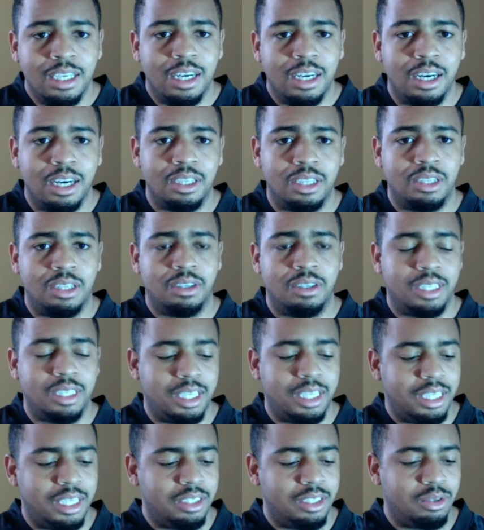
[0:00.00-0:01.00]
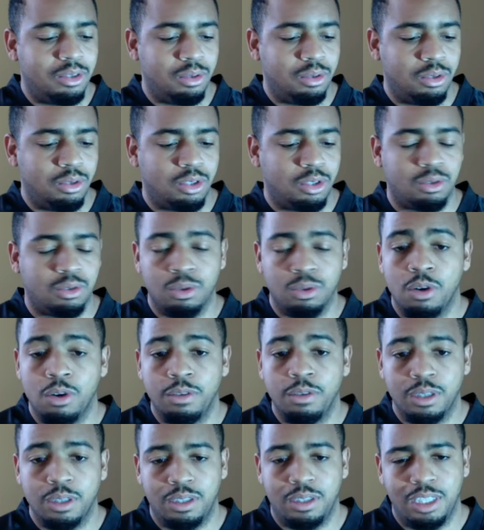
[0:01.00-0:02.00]
other than to screw over
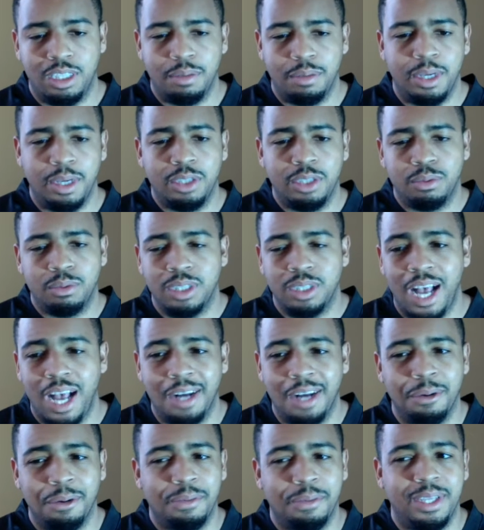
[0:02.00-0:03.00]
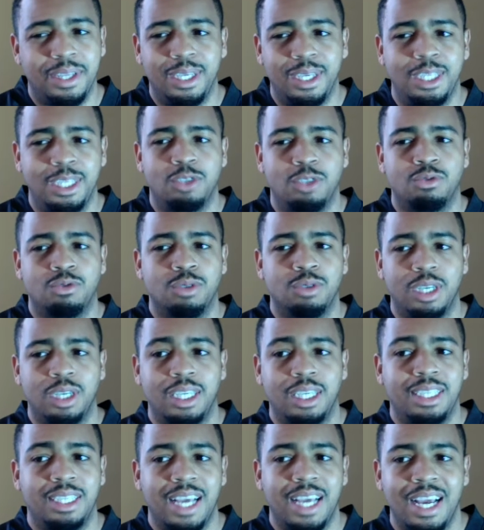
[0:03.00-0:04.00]
your teammates, which I don't think he's
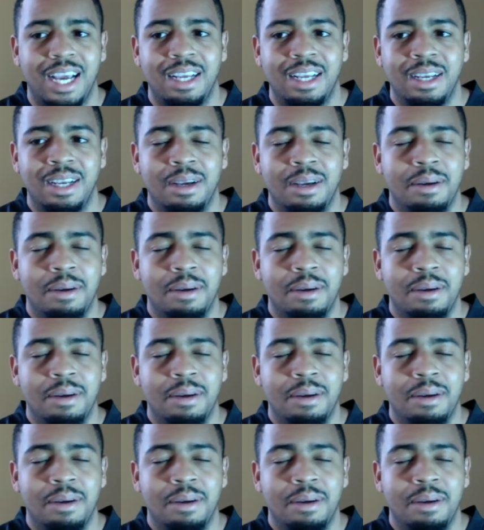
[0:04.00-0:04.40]
really that